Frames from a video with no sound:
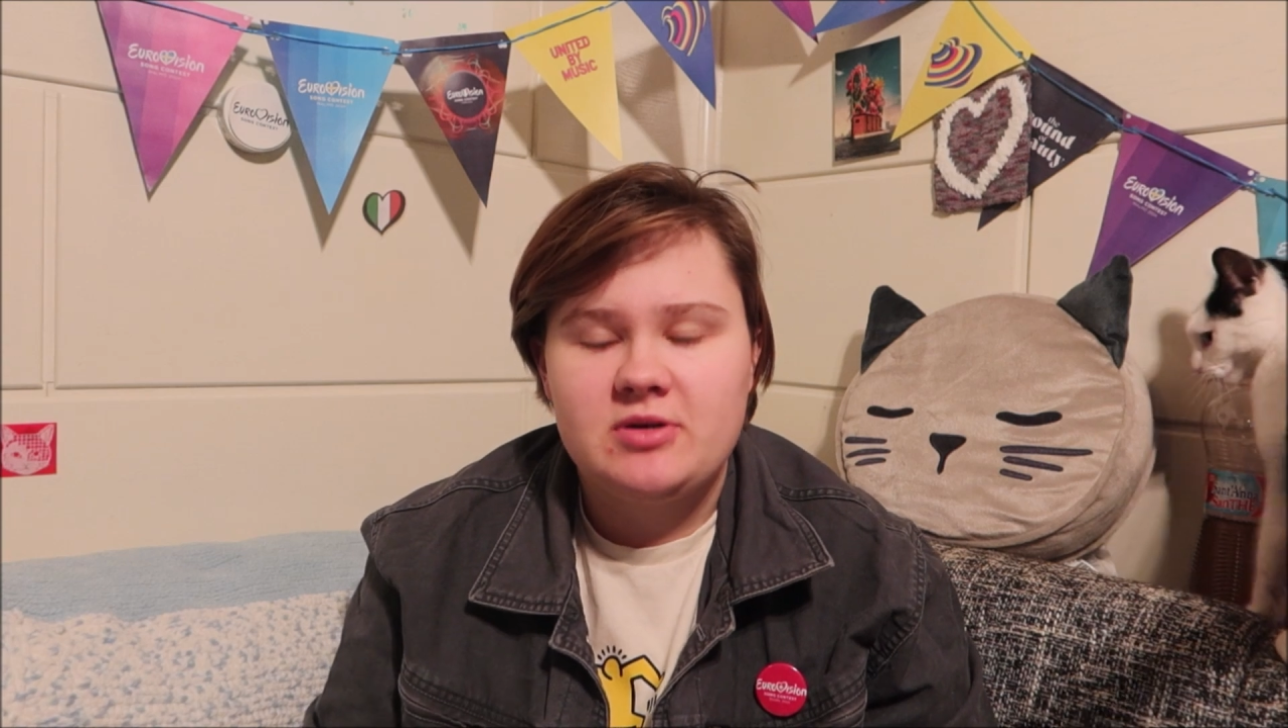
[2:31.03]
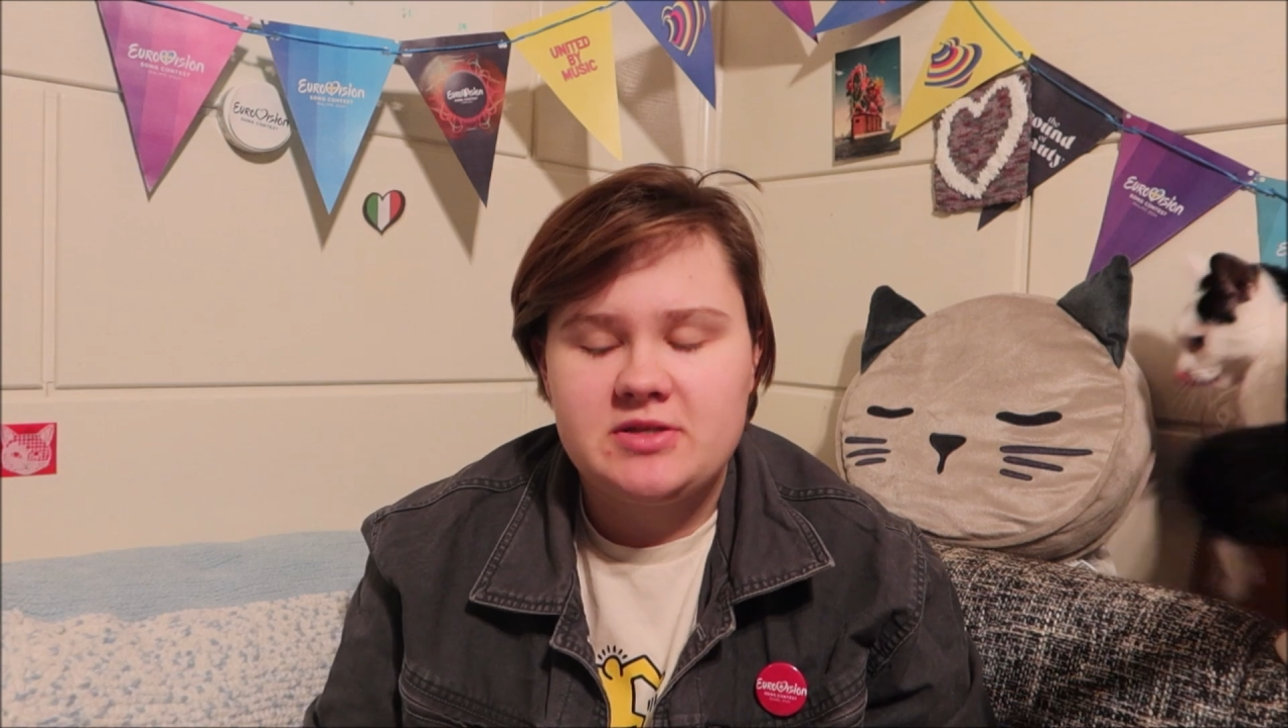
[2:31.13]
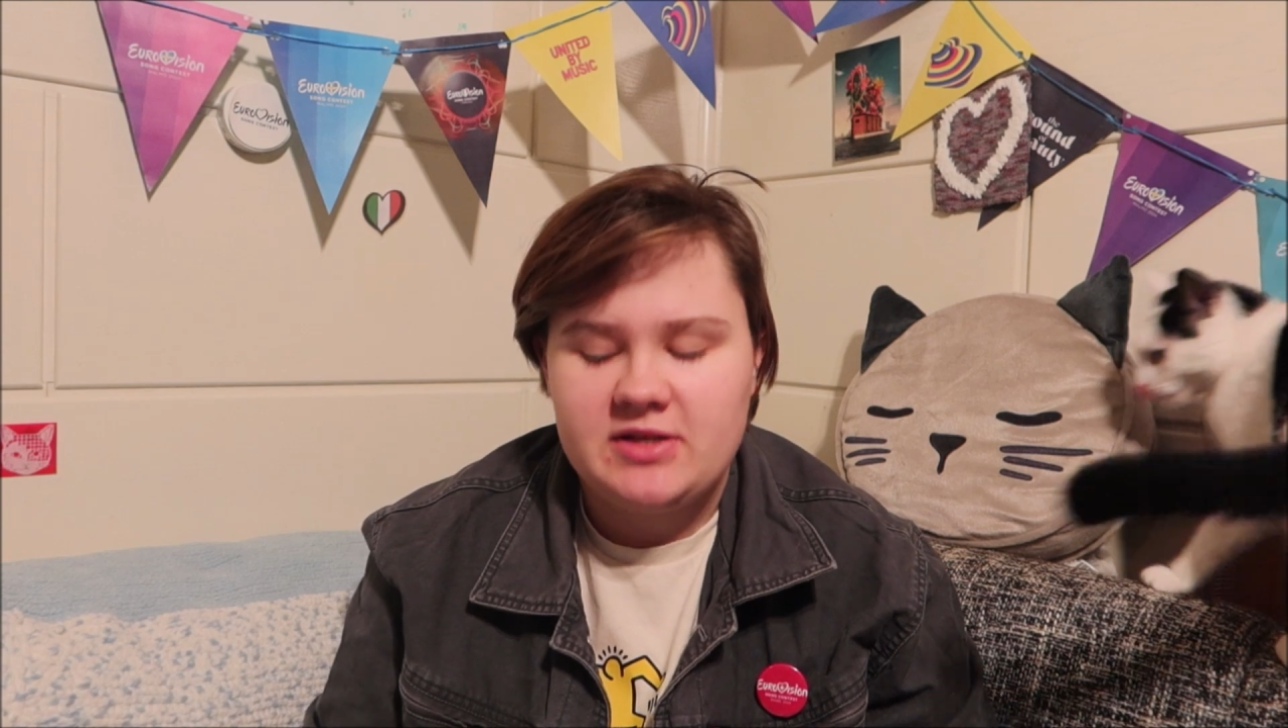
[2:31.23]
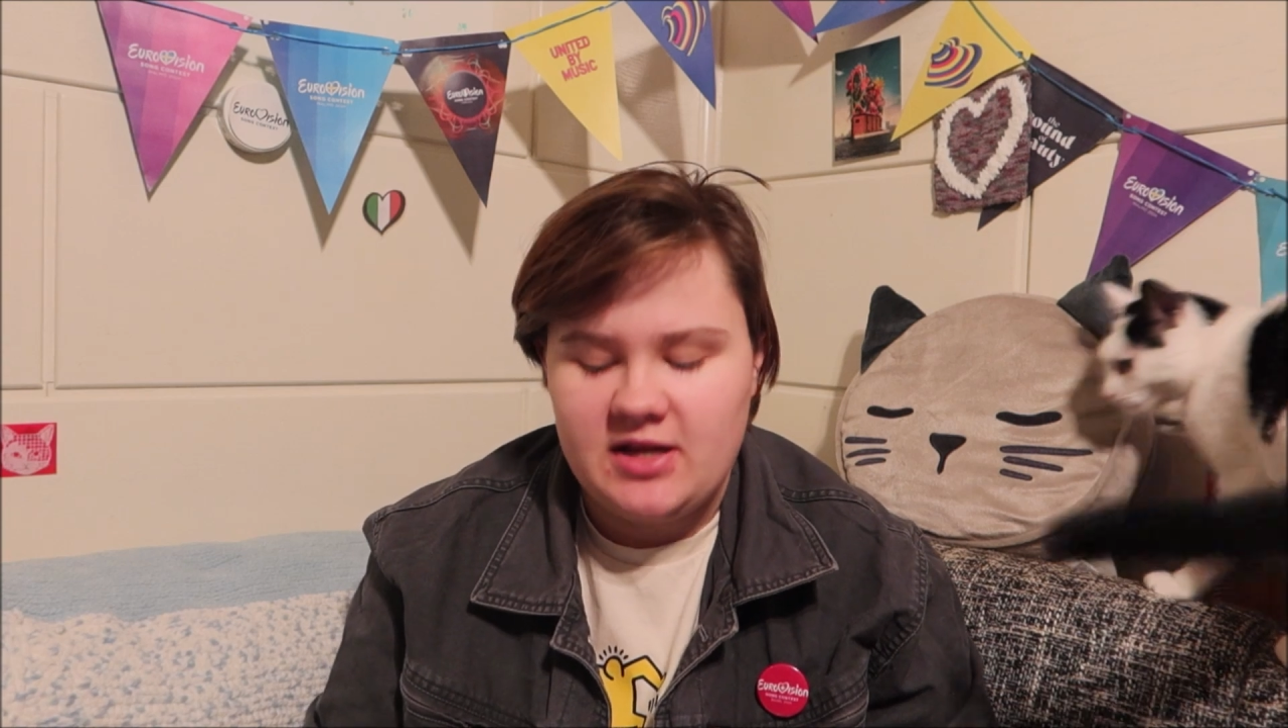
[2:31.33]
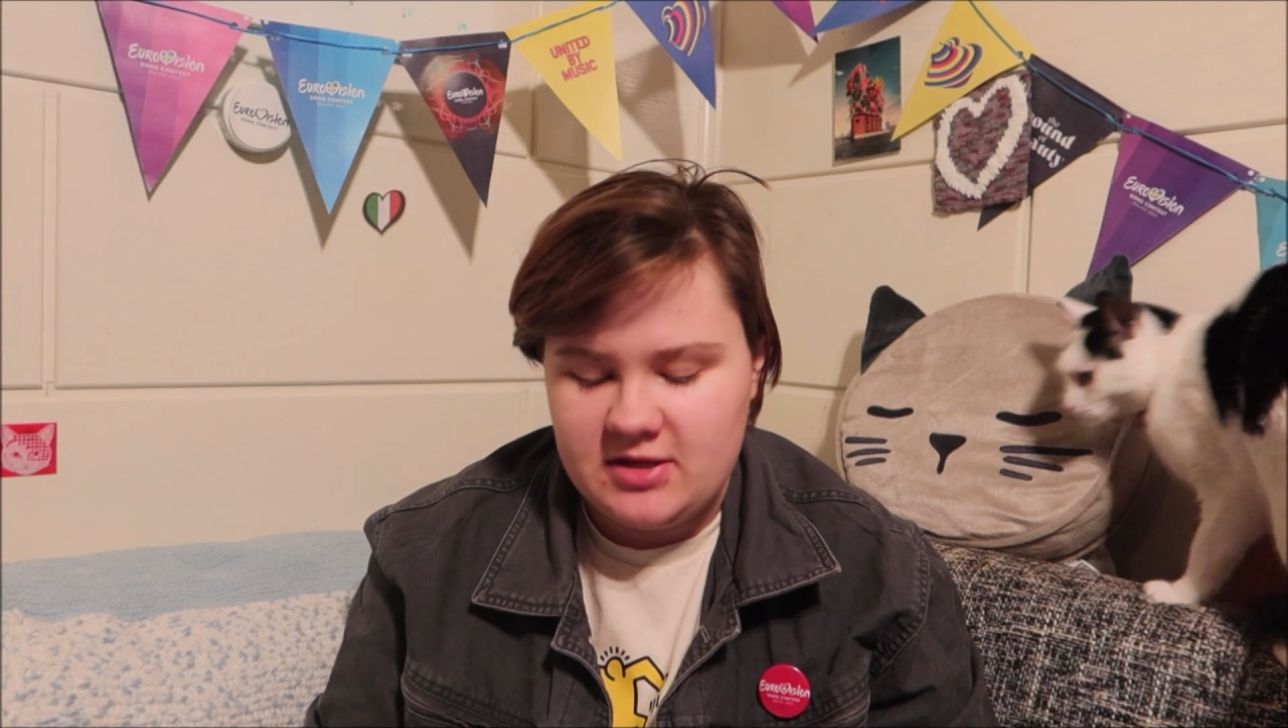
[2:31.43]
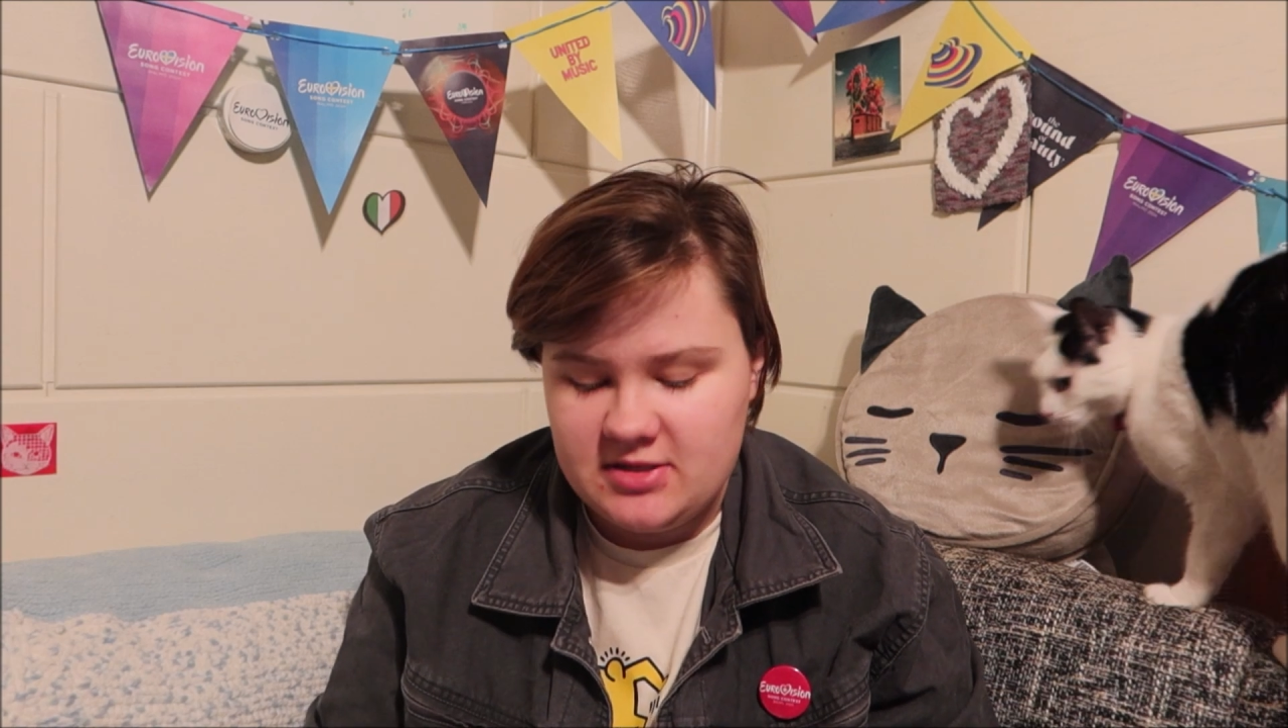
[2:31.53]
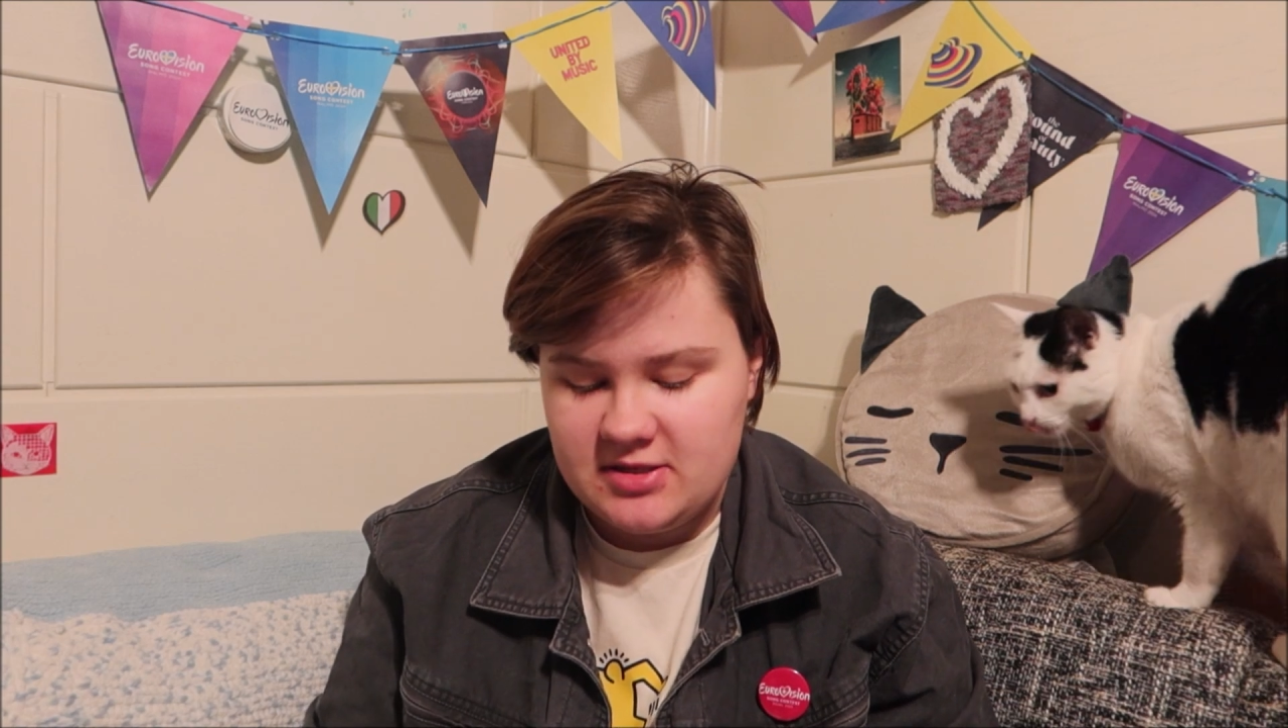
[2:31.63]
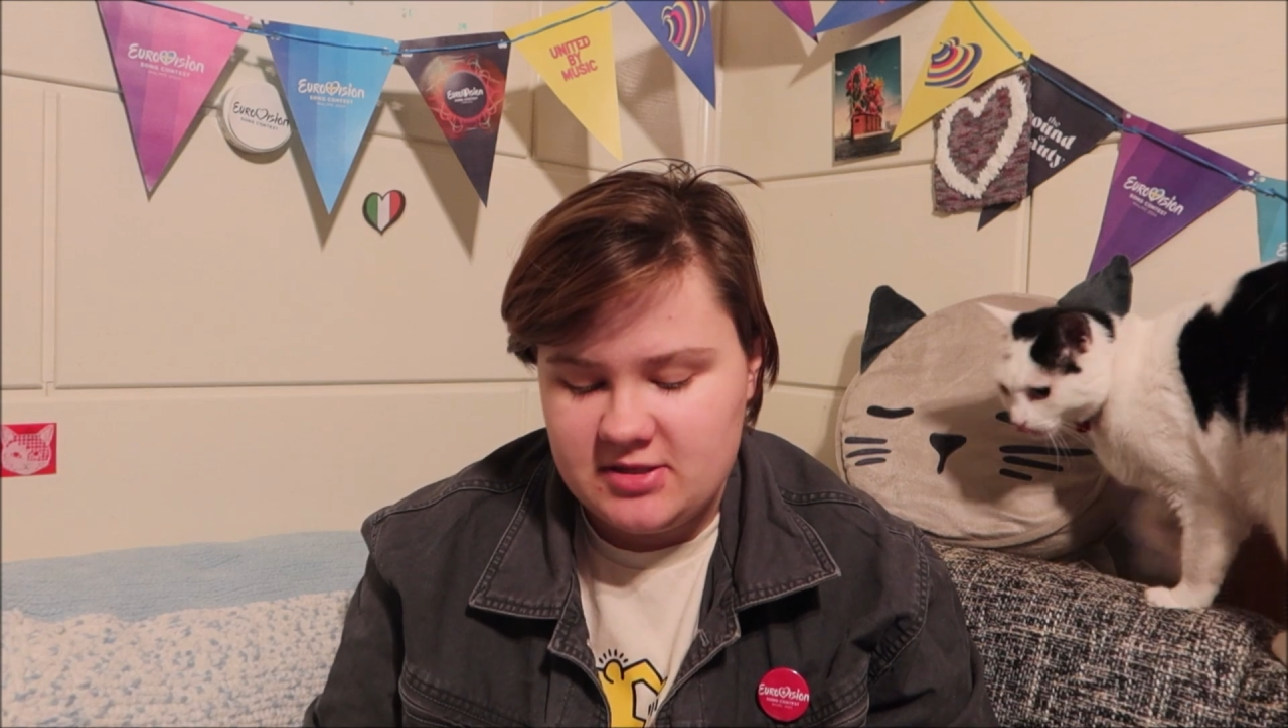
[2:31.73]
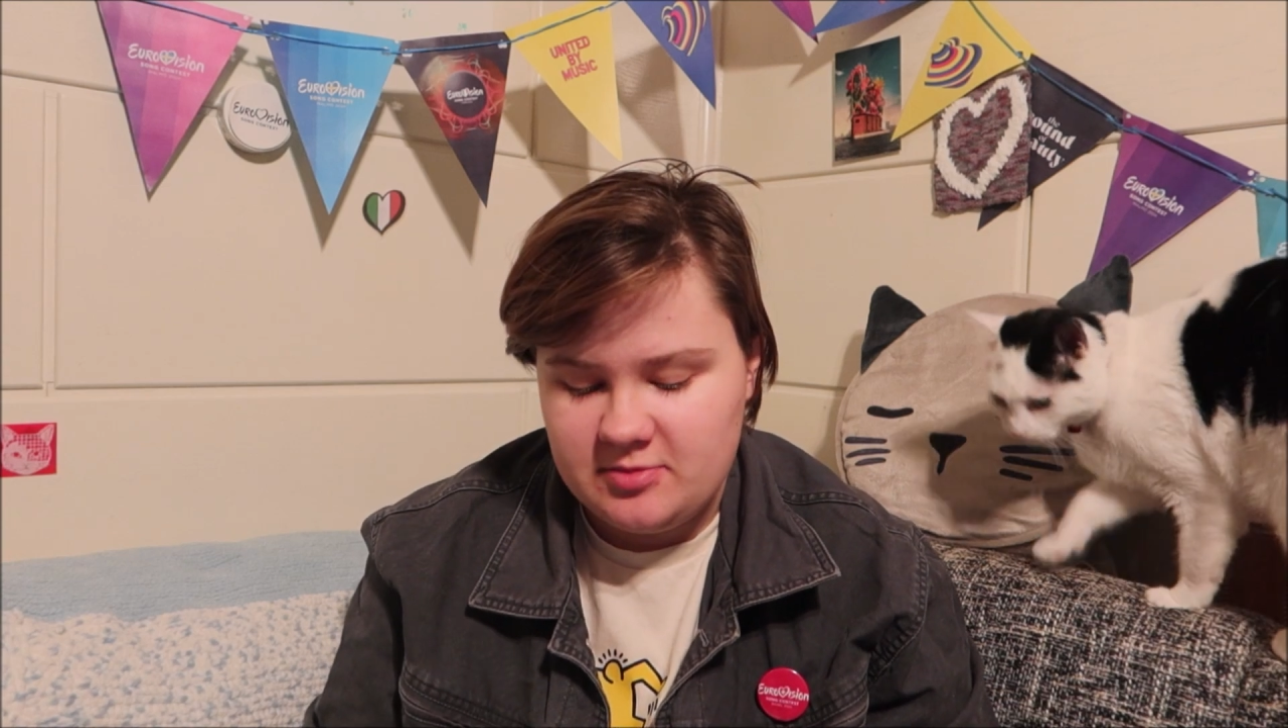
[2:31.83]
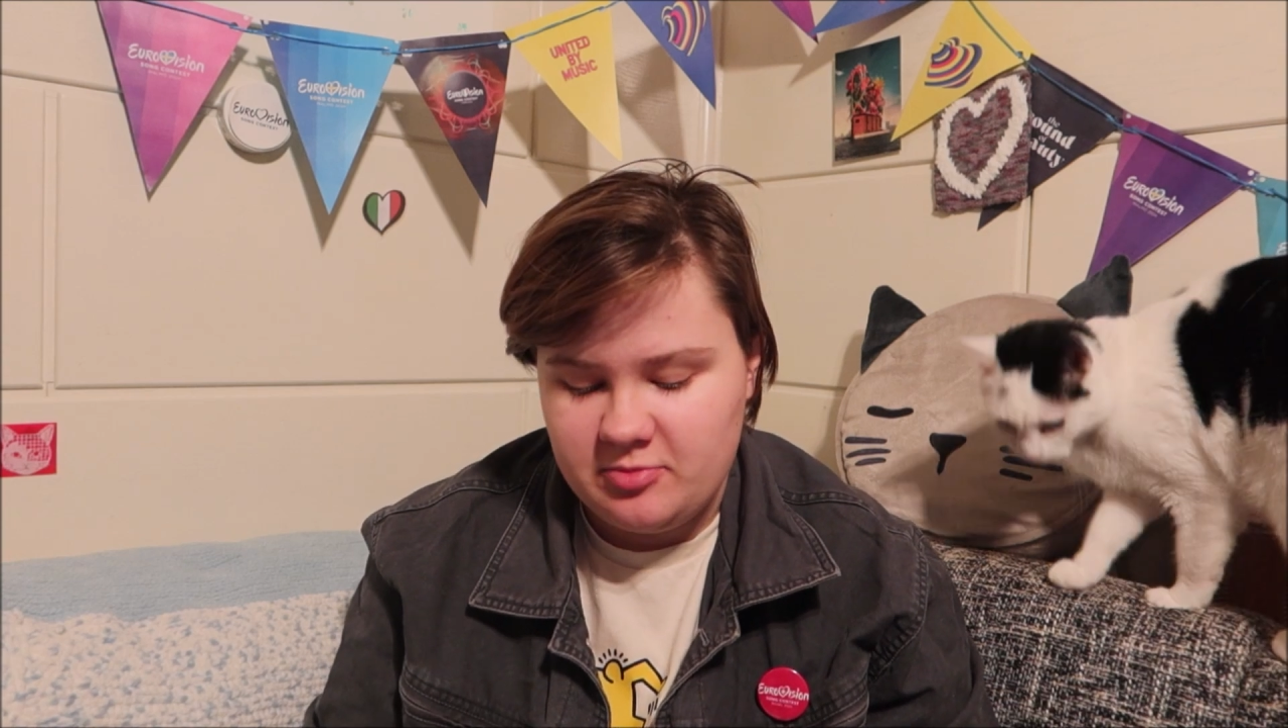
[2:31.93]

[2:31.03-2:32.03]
personalities,